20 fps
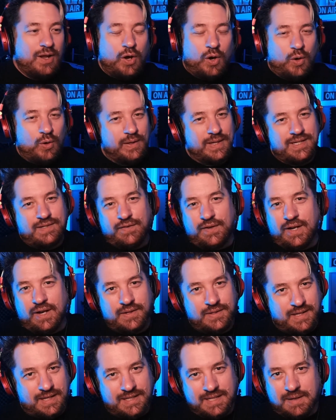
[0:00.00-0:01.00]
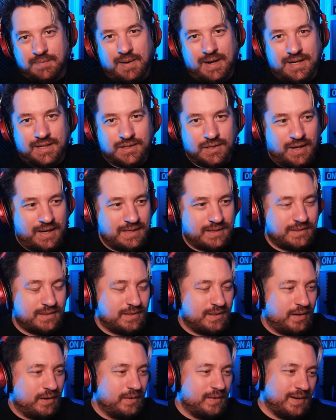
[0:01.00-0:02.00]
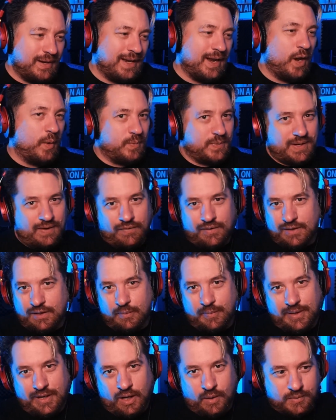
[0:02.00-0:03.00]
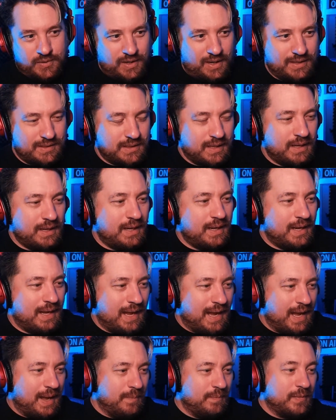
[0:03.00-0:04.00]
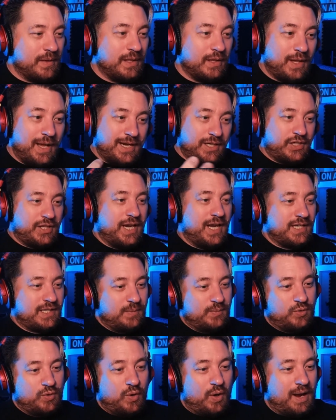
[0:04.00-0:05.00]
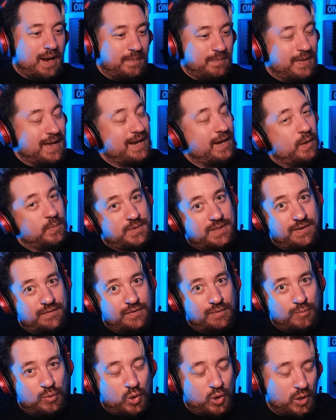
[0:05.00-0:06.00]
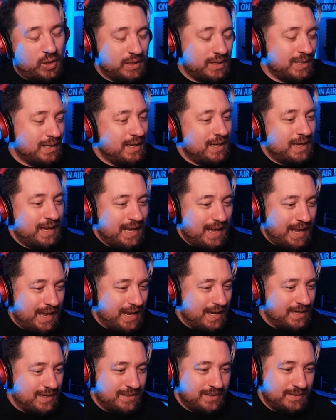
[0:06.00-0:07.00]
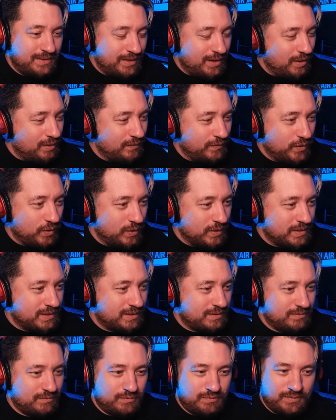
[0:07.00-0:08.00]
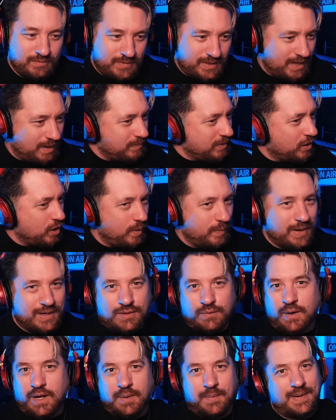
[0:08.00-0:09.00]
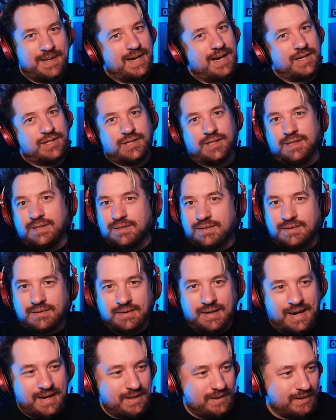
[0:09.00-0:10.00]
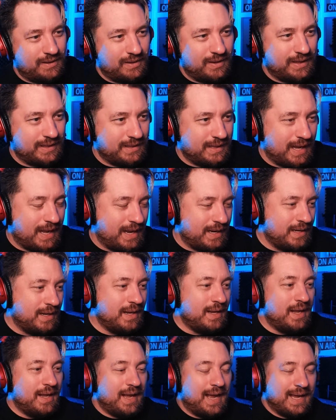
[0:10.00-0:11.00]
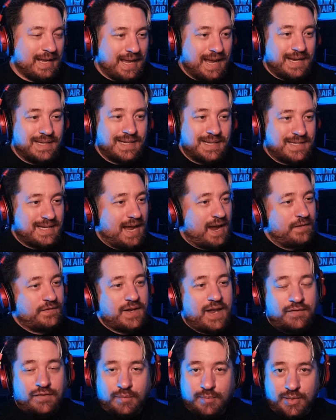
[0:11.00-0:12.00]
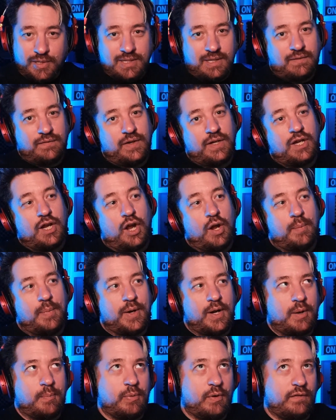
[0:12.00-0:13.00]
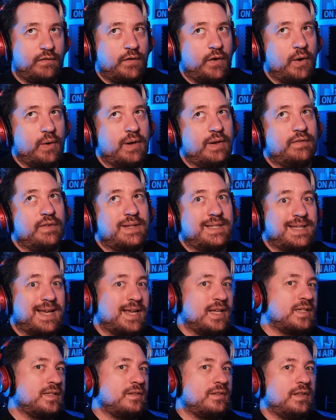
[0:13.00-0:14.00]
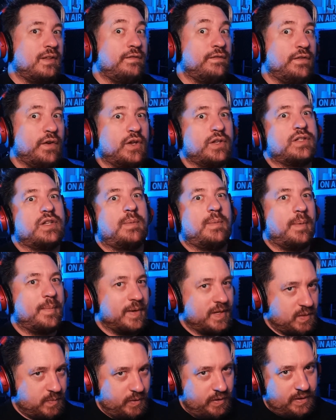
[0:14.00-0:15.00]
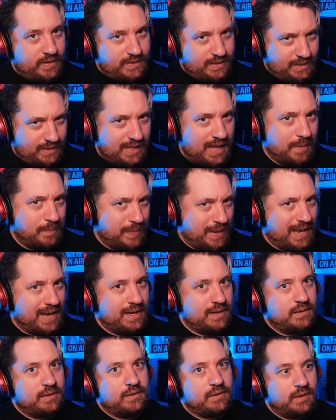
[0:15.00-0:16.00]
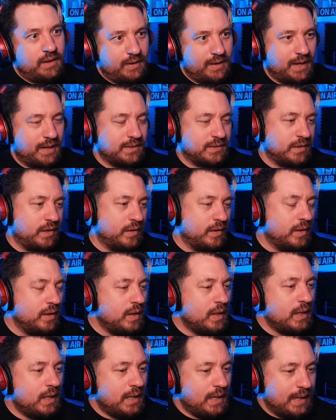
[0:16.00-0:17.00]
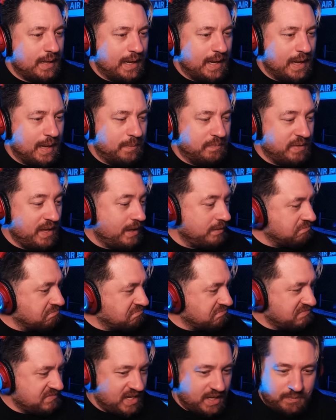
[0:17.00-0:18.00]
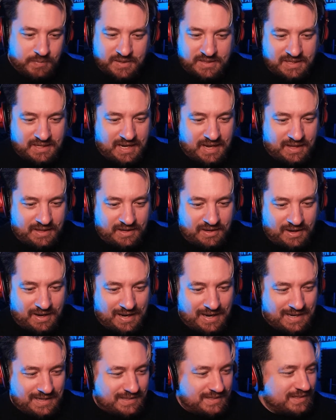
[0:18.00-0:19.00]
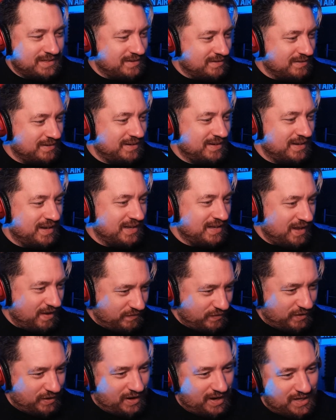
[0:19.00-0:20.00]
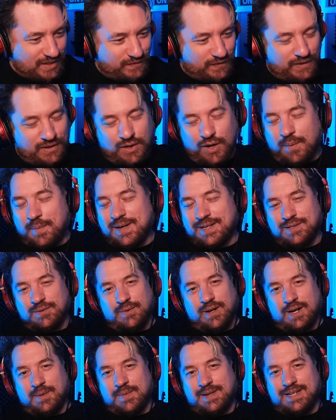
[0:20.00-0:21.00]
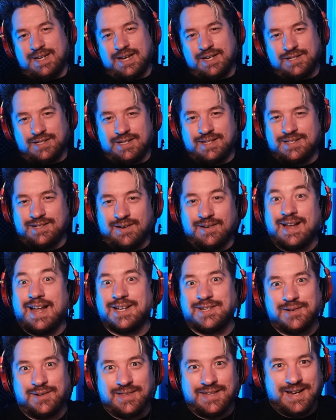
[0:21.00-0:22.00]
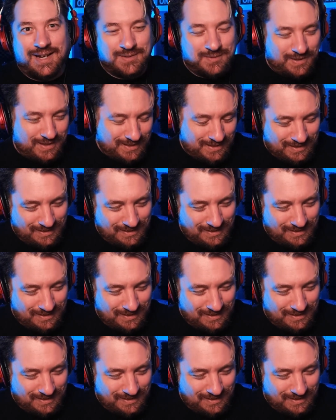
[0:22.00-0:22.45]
All these videos get demonetized, so it helps. Every little bit helps, guys. Like, share, subscribe. That helps even more. And, you know, of course, send me comments, recommendations, anything like that. Again, doesn't have to have a music video, but I prefer it if it does the first time I'm experiencing that band. Okay, so, yeah, keep it together, guys. I love you guys for the comments and recommendations, and I'll catch you on the next one.